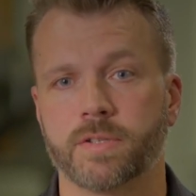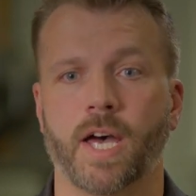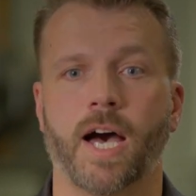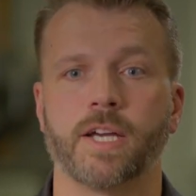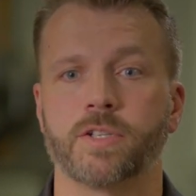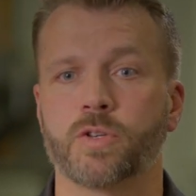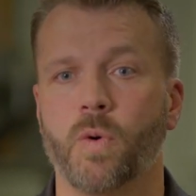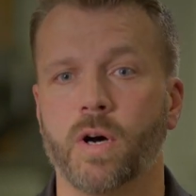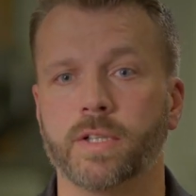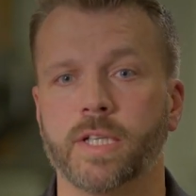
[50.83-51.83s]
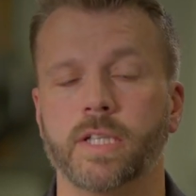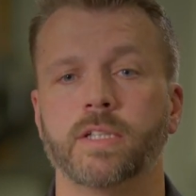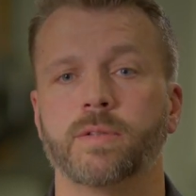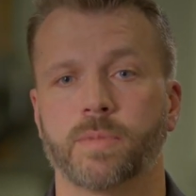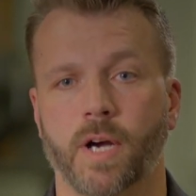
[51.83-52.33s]
the highest quality
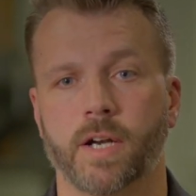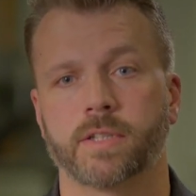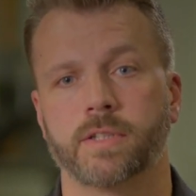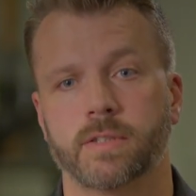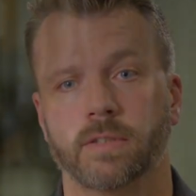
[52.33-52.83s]
product.